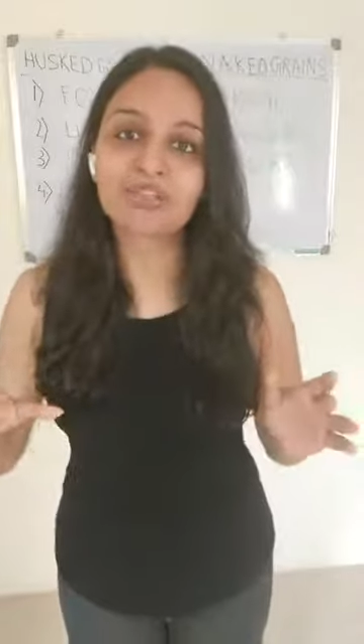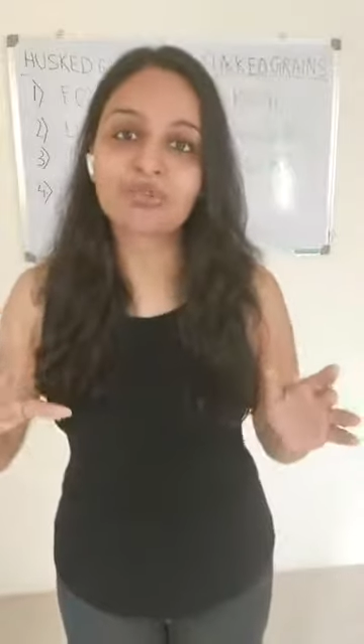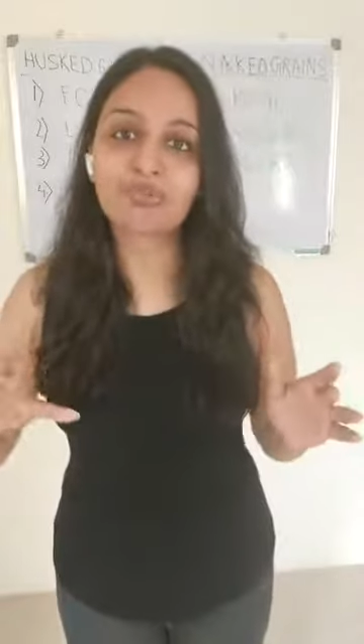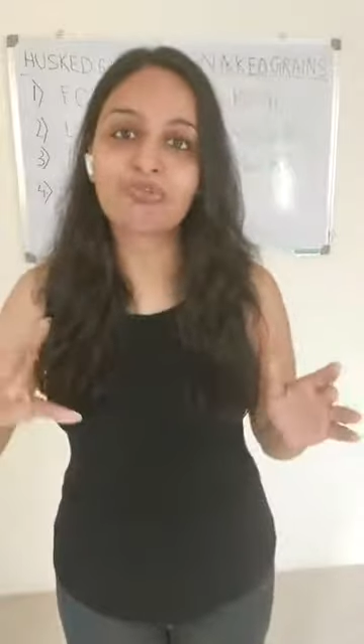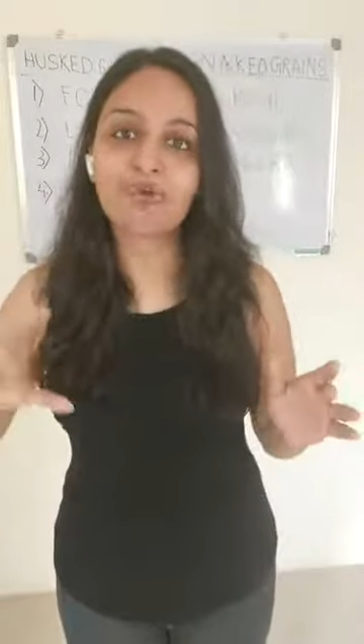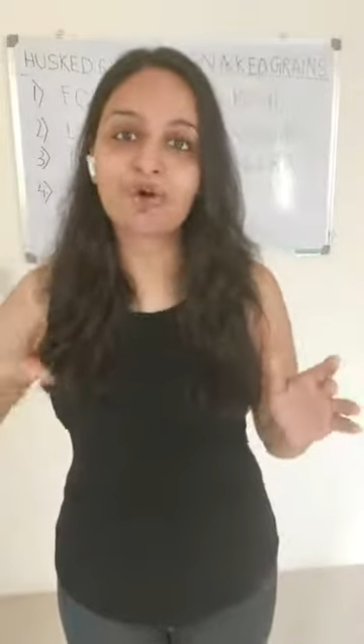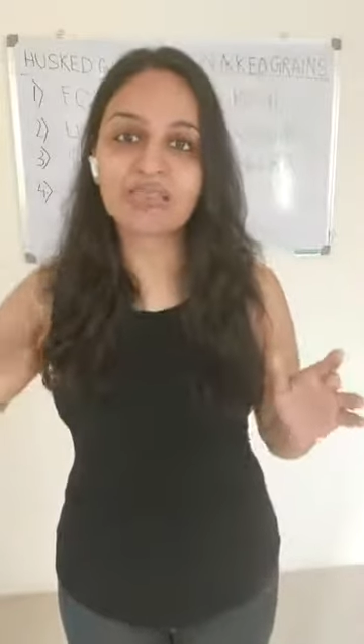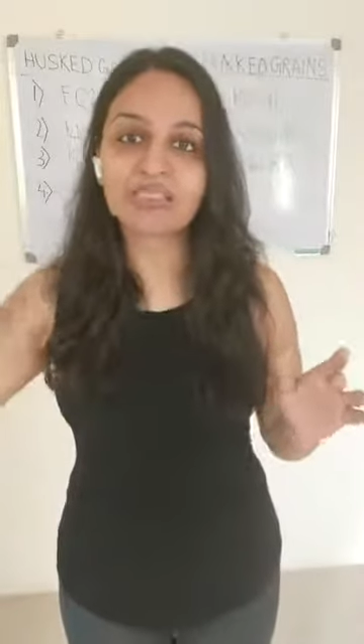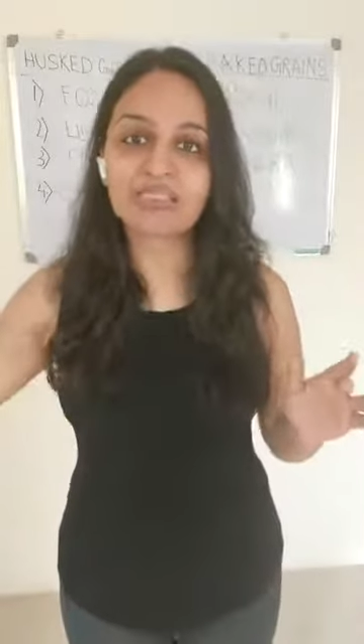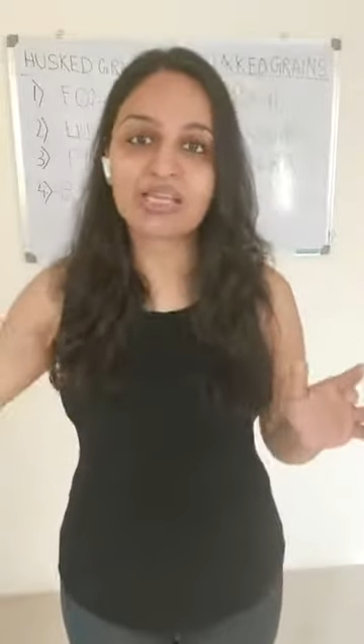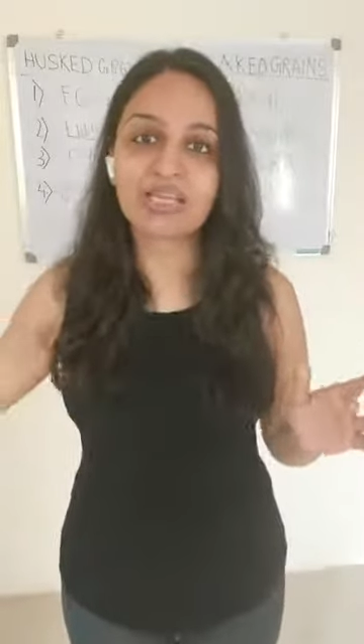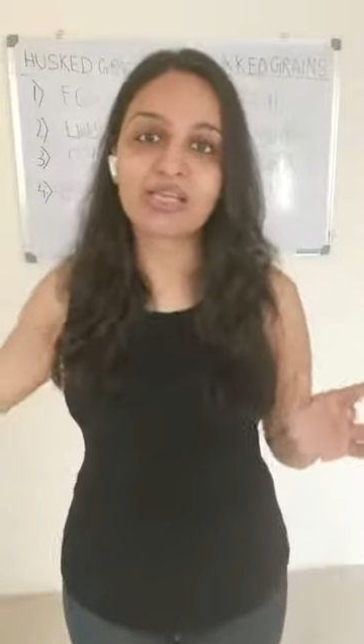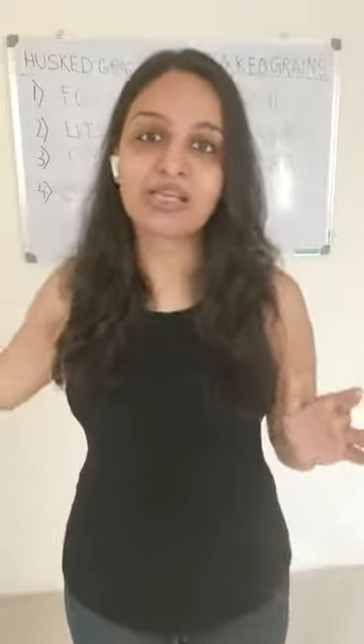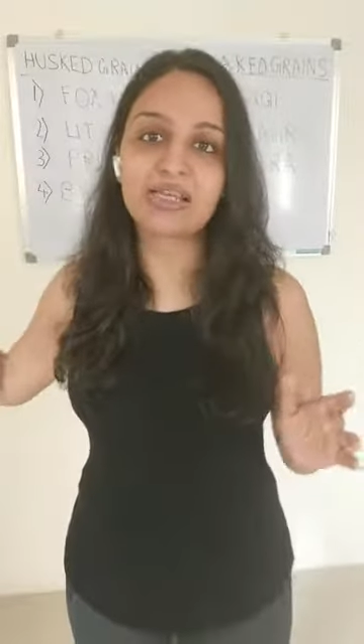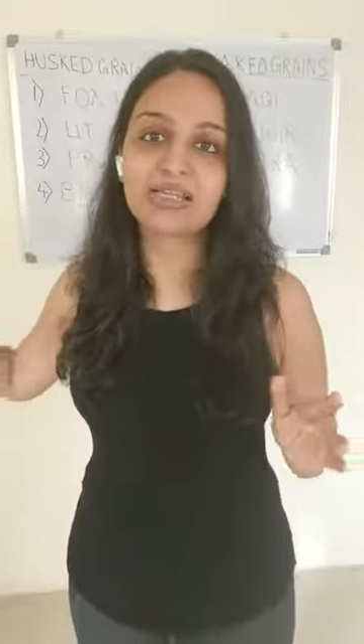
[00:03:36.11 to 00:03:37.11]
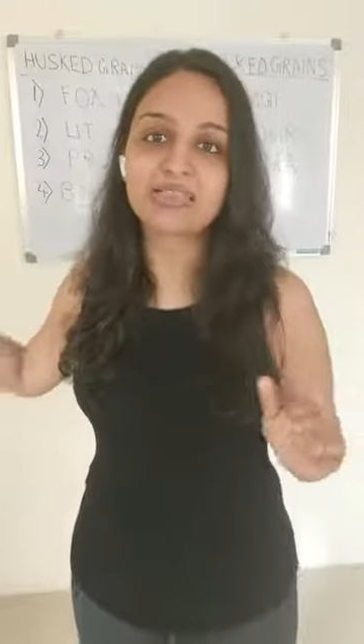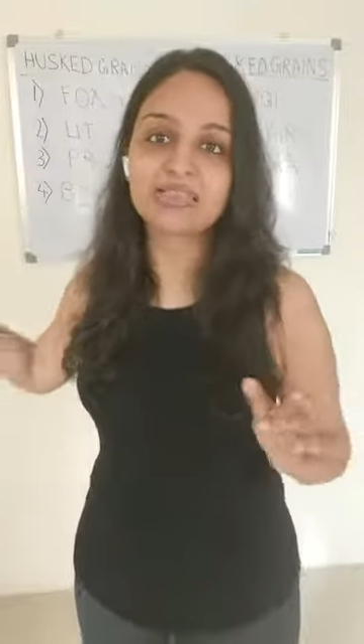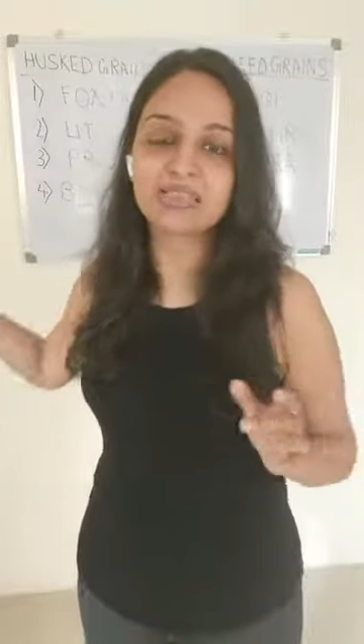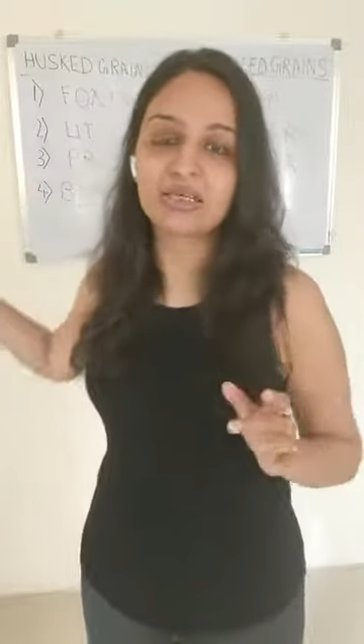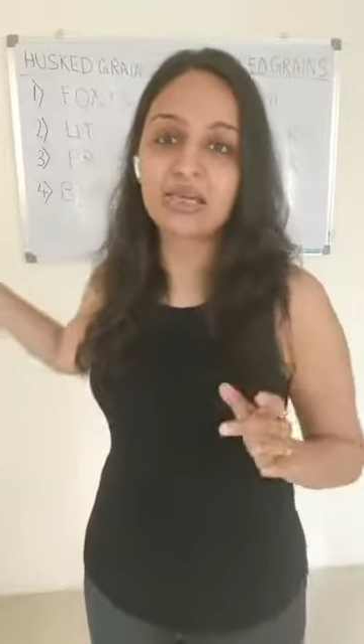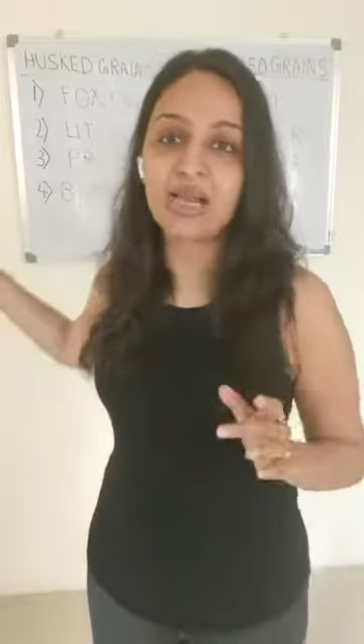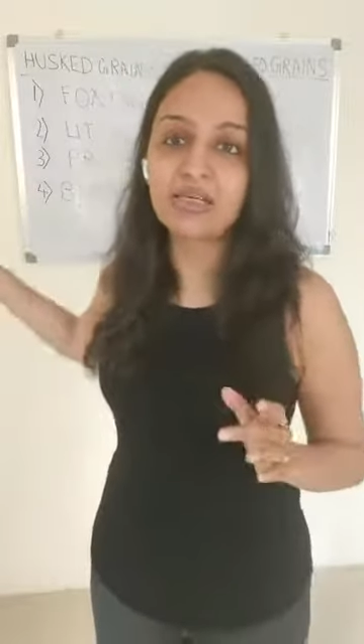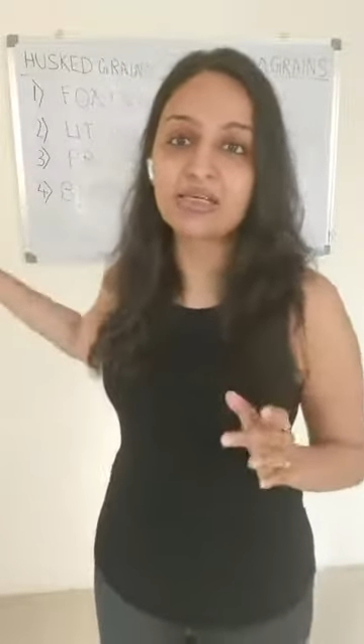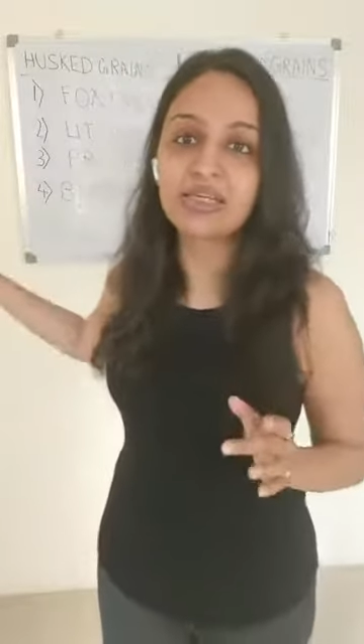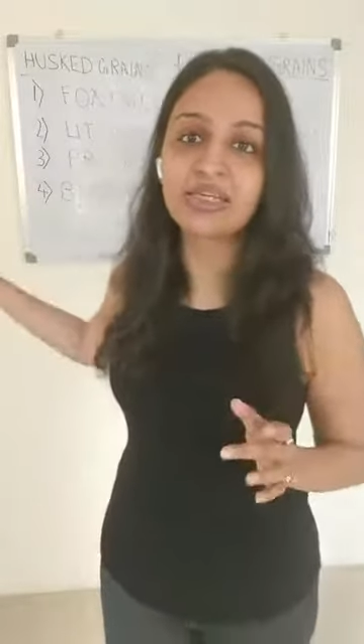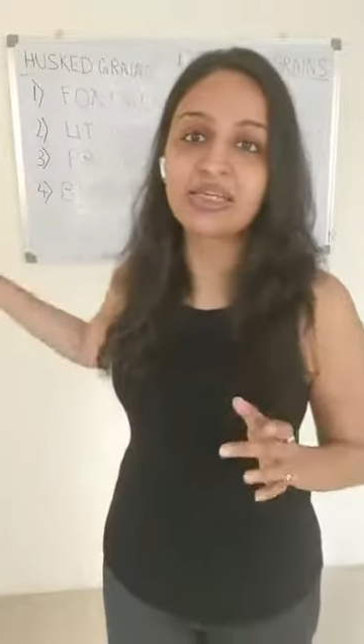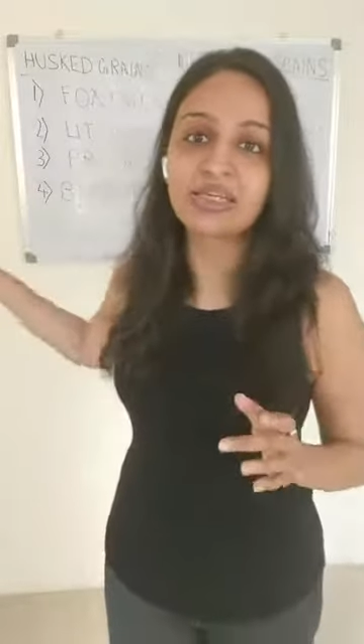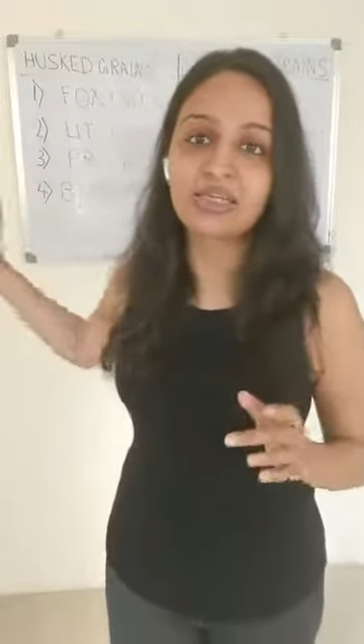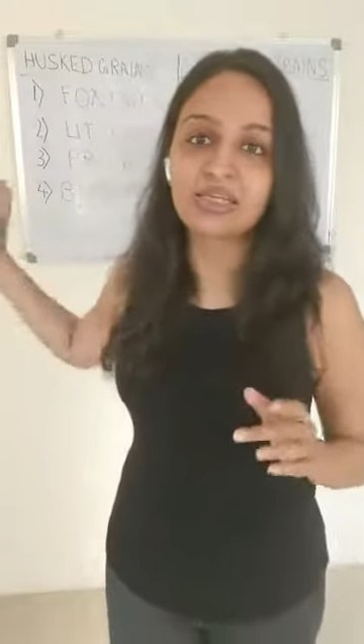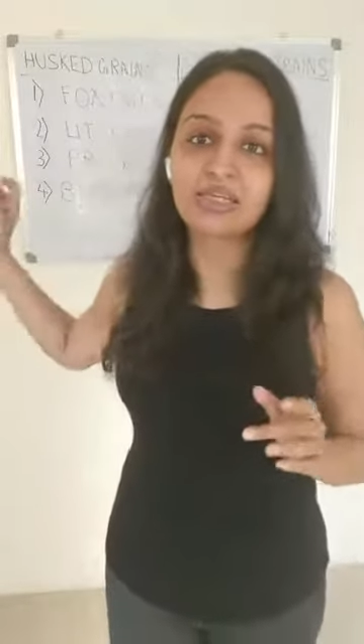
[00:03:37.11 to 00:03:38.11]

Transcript: So foxtail is kangani,